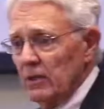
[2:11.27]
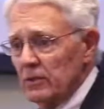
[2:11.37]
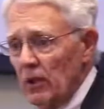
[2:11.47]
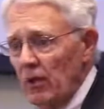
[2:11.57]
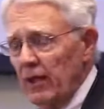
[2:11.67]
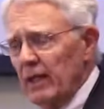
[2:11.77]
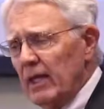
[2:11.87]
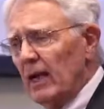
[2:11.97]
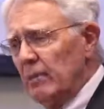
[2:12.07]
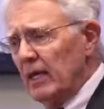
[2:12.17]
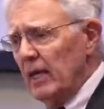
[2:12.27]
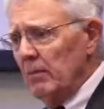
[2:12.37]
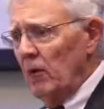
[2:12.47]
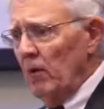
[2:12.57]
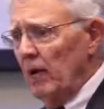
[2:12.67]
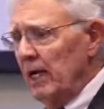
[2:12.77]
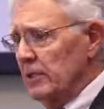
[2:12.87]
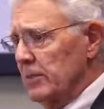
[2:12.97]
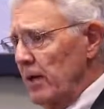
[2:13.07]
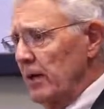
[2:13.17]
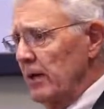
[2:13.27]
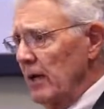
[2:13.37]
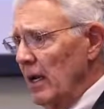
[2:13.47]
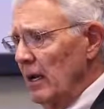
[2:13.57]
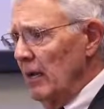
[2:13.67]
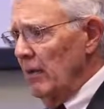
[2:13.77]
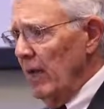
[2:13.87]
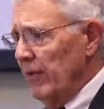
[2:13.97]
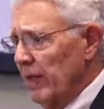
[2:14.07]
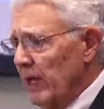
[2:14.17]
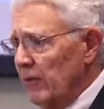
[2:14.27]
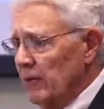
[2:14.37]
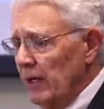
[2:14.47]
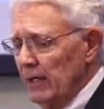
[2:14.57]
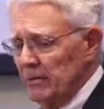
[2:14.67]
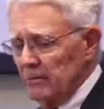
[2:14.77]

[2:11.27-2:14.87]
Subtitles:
So that became more widespread around the country.